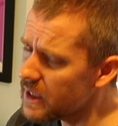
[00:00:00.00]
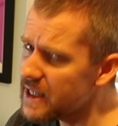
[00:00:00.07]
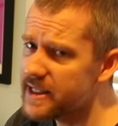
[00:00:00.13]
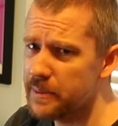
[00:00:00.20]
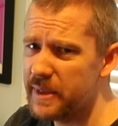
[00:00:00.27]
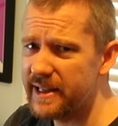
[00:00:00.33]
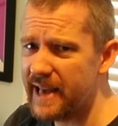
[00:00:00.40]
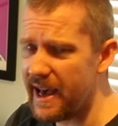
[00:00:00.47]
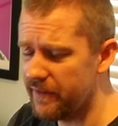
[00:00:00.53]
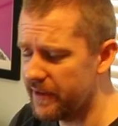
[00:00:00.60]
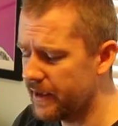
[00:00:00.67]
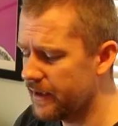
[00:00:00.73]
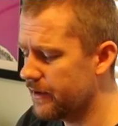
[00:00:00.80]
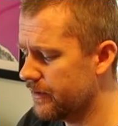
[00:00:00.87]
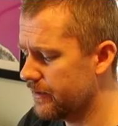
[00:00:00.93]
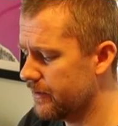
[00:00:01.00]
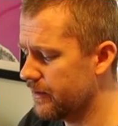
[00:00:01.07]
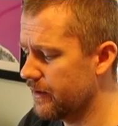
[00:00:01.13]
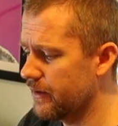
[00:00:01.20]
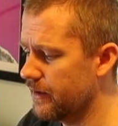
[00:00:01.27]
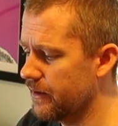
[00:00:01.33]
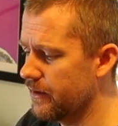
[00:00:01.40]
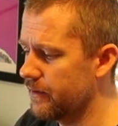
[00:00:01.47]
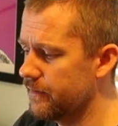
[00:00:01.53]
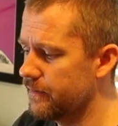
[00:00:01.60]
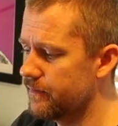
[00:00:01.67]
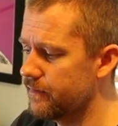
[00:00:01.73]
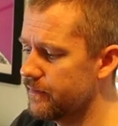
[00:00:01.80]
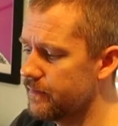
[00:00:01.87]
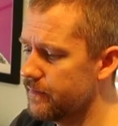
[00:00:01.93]
It's a bit heavy
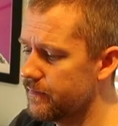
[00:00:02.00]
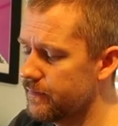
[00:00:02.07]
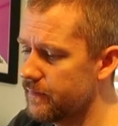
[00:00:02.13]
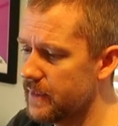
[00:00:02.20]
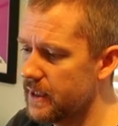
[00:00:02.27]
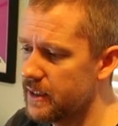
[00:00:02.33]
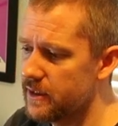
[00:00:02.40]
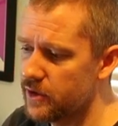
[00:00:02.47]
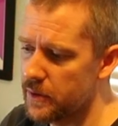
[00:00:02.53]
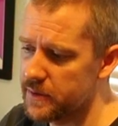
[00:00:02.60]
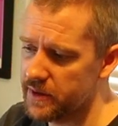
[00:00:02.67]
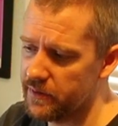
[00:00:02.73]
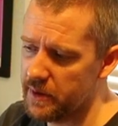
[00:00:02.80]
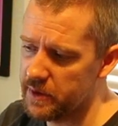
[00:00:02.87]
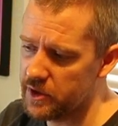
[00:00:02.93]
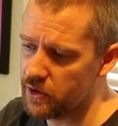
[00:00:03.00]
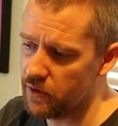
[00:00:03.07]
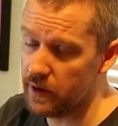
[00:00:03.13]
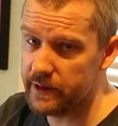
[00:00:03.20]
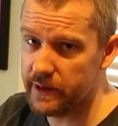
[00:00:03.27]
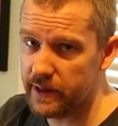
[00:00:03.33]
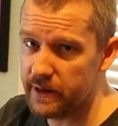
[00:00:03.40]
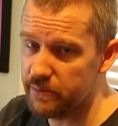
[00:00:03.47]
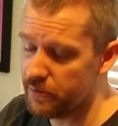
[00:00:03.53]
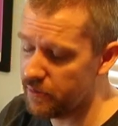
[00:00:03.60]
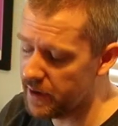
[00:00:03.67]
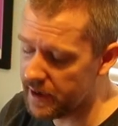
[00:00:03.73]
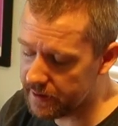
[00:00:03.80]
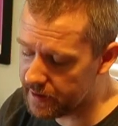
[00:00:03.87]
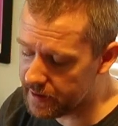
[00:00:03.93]
in terms of image quality,
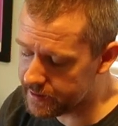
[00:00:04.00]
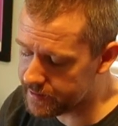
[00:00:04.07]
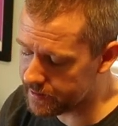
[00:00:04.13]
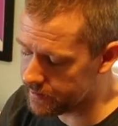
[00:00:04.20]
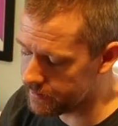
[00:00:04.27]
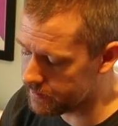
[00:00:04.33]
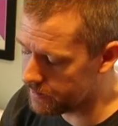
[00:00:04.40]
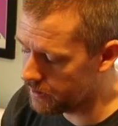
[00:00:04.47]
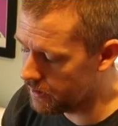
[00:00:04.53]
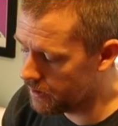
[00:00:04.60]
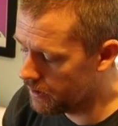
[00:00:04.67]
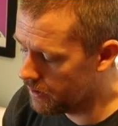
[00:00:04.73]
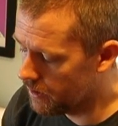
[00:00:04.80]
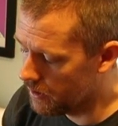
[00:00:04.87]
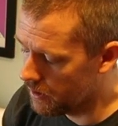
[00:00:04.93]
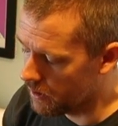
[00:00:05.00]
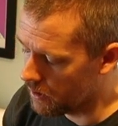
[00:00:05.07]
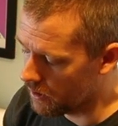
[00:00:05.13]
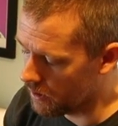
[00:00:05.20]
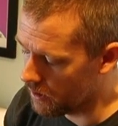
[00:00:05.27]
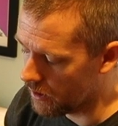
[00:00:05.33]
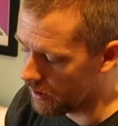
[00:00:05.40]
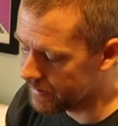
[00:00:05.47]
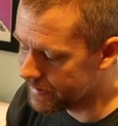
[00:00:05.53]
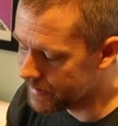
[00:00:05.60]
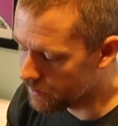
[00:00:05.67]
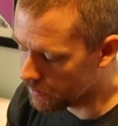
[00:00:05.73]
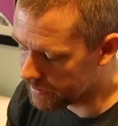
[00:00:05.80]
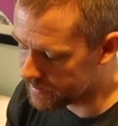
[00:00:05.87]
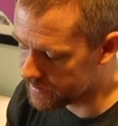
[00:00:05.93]
pretty decent. A
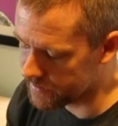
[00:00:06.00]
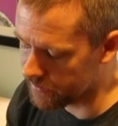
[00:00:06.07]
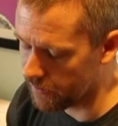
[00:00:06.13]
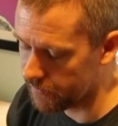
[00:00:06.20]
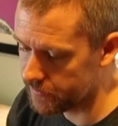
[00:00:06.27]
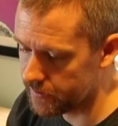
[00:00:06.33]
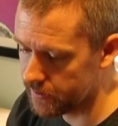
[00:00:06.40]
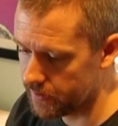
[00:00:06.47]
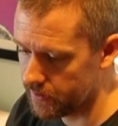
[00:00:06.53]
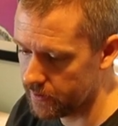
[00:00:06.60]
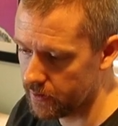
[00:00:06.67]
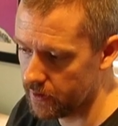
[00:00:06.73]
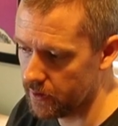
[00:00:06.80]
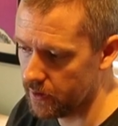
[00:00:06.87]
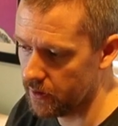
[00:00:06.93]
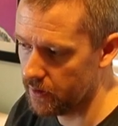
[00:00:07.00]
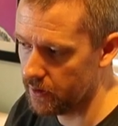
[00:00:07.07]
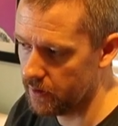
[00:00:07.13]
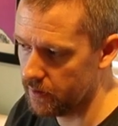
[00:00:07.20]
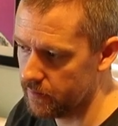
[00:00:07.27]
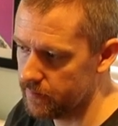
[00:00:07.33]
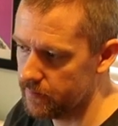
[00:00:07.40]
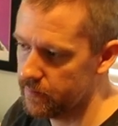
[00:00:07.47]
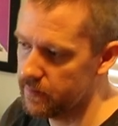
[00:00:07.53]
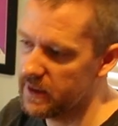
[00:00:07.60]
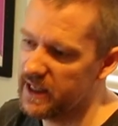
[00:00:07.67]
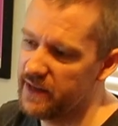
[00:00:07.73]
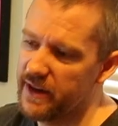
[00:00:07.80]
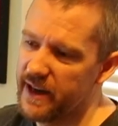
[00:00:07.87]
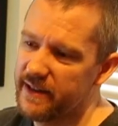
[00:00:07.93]
little bit soft,
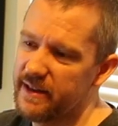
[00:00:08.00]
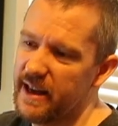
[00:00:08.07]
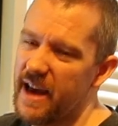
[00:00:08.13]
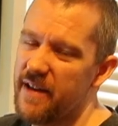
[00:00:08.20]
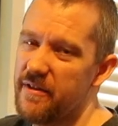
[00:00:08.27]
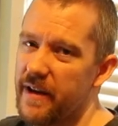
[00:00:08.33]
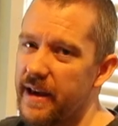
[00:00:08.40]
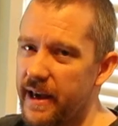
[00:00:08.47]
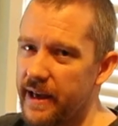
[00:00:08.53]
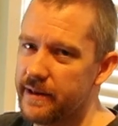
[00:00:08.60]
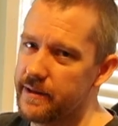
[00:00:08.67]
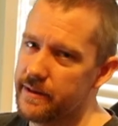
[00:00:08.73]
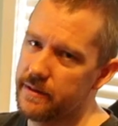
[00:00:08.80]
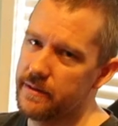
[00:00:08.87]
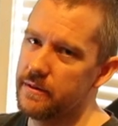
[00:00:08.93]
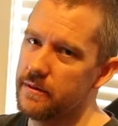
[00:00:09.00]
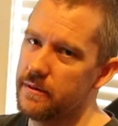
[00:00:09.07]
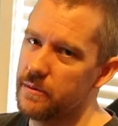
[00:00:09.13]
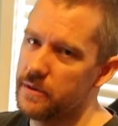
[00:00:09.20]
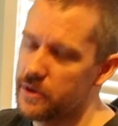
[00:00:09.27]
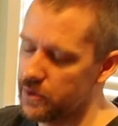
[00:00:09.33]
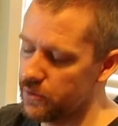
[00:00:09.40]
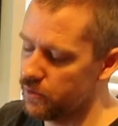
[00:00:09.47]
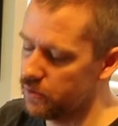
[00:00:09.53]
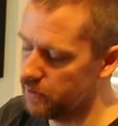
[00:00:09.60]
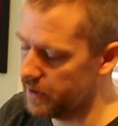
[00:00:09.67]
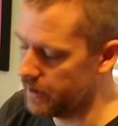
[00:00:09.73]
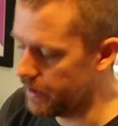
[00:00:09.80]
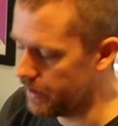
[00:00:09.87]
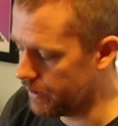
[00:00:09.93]
even at f8, which would
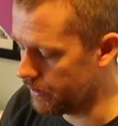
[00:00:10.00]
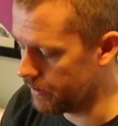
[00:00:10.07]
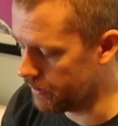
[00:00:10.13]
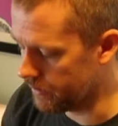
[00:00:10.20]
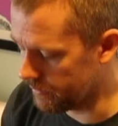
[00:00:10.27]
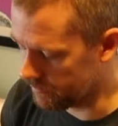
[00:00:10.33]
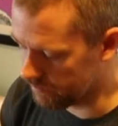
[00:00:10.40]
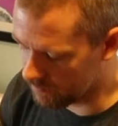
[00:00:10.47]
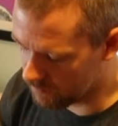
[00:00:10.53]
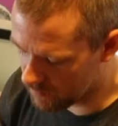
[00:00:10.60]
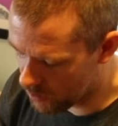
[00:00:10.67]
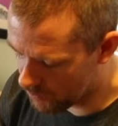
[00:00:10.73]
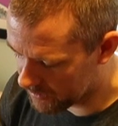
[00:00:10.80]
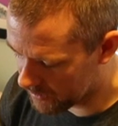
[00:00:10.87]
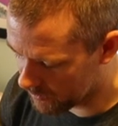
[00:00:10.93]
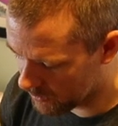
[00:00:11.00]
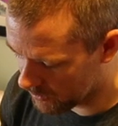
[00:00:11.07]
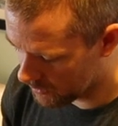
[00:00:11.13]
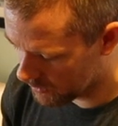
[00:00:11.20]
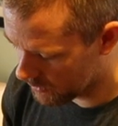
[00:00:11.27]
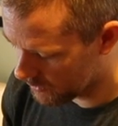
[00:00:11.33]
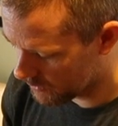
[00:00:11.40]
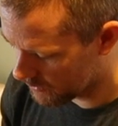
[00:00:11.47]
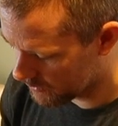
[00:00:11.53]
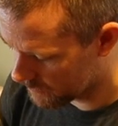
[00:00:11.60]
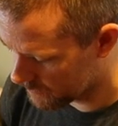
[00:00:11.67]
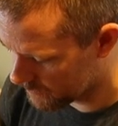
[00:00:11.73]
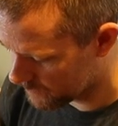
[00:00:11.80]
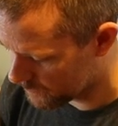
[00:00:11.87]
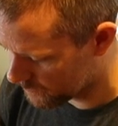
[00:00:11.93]
be the optimal
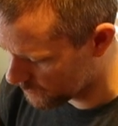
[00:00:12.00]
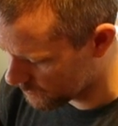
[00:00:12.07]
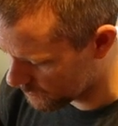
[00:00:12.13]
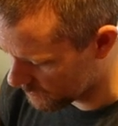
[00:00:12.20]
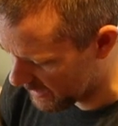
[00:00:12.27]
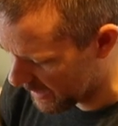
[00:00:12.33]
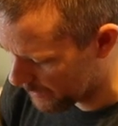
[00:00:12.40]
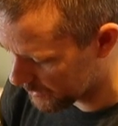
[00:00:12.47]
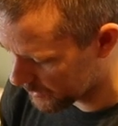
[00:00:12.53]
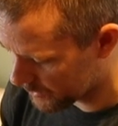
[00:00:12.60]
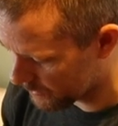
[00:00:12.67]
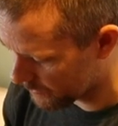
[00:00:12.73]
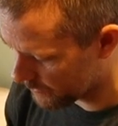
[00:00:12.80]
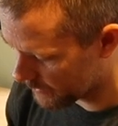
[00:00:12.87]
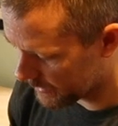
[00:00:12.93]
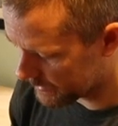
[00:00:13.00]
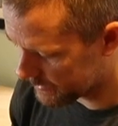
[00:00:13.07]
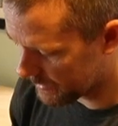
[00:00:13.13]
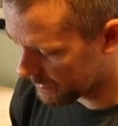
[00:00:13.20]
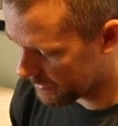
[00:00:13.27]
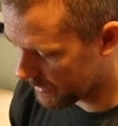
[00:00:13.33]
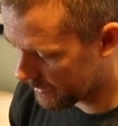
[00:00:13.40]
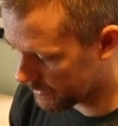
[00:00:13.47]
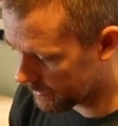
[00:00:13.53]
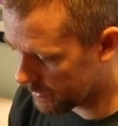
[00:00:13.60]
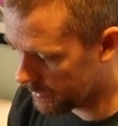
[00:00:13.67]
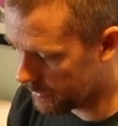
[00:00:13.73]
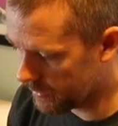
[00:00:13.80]
aperture for this, I think.